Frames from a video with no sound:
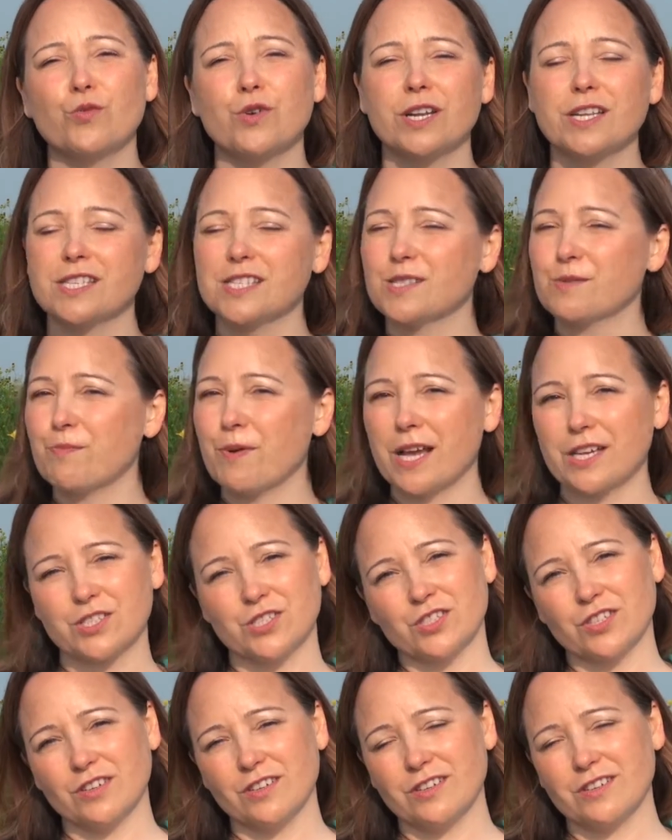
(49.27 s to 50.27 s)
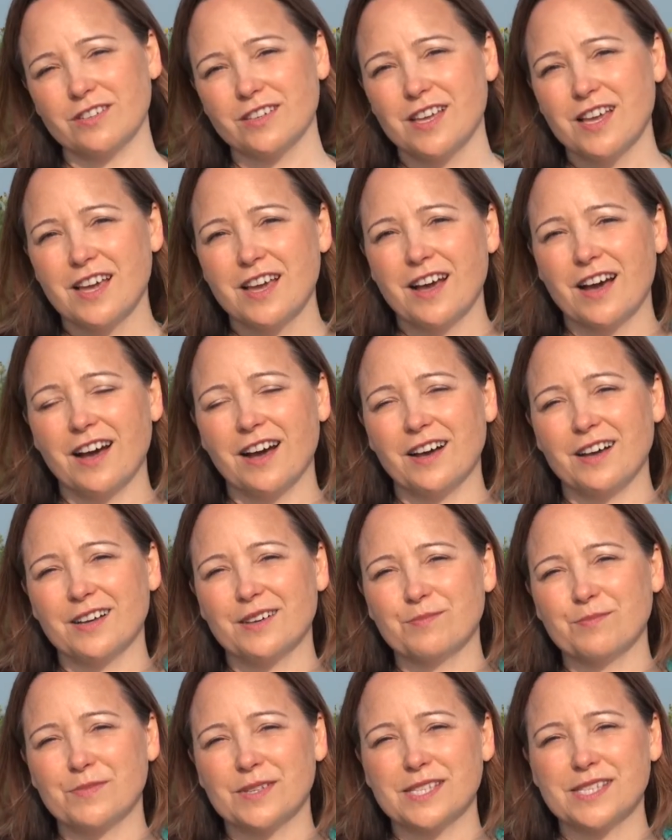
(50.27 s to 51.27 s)
What a special
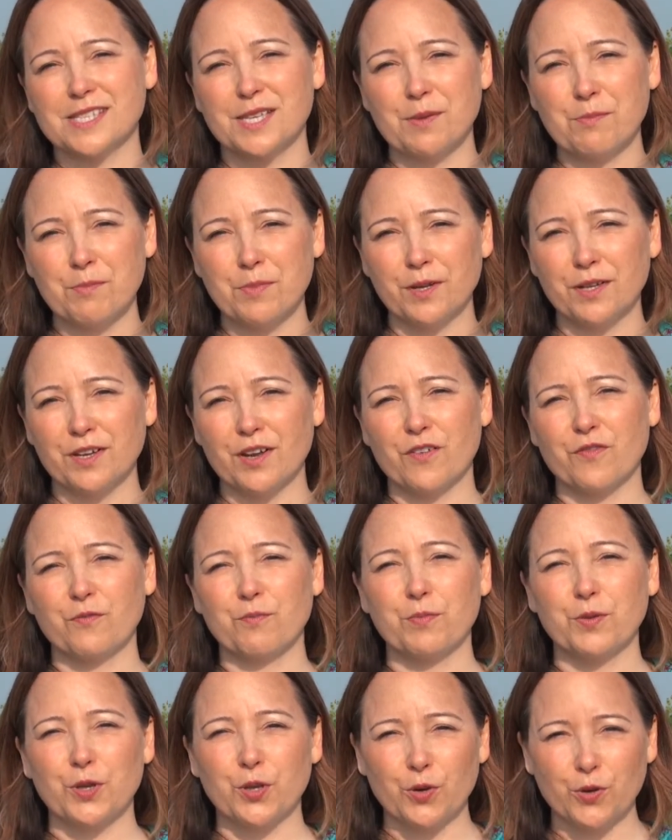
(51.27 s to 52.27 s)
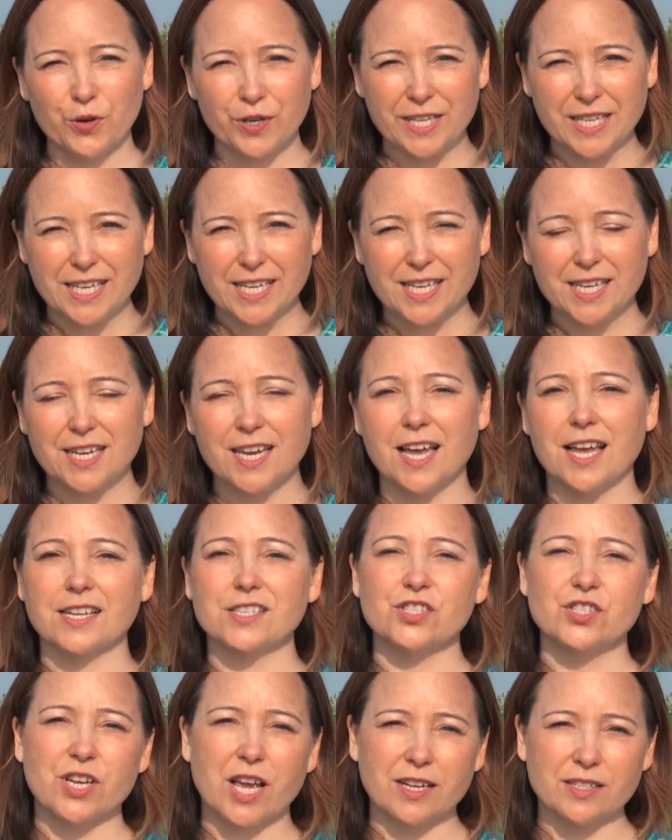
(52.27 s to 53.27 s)
symbol of purity
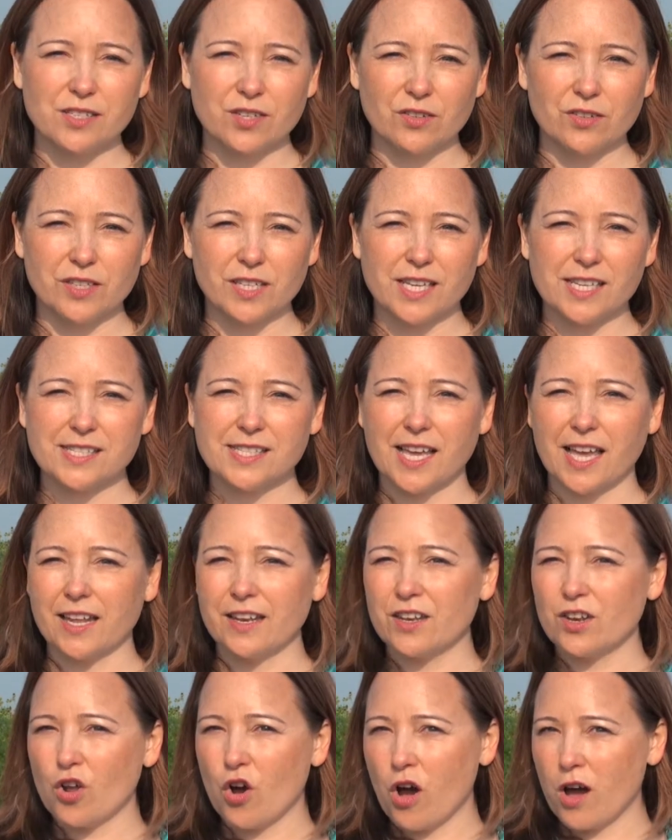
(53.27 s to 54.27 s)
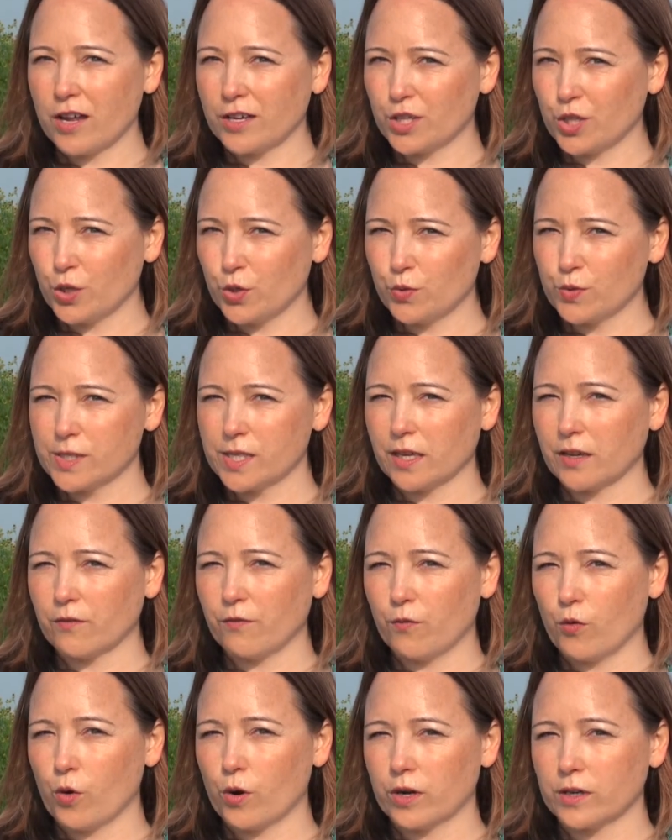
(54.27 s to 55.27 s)
and gentleness and not using
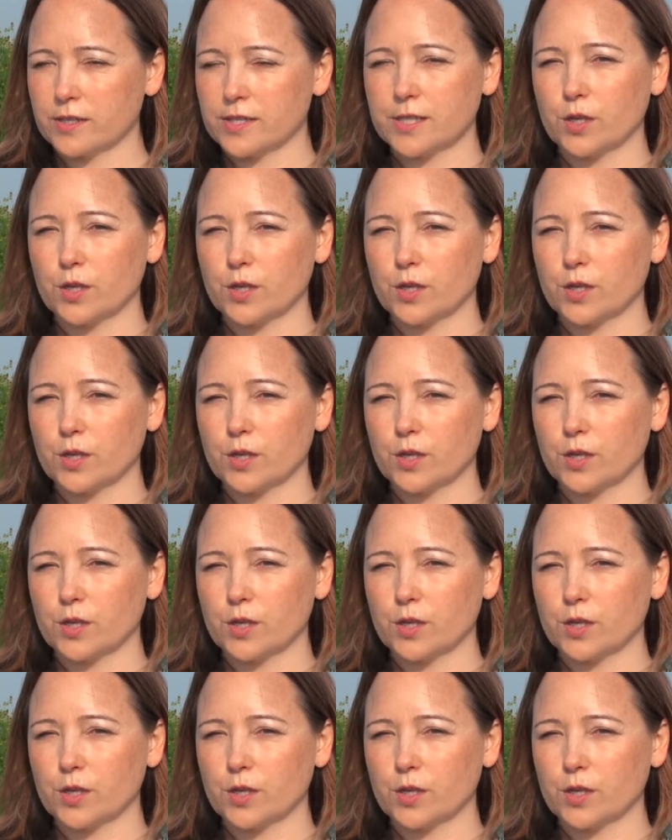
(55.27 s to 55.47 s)
force.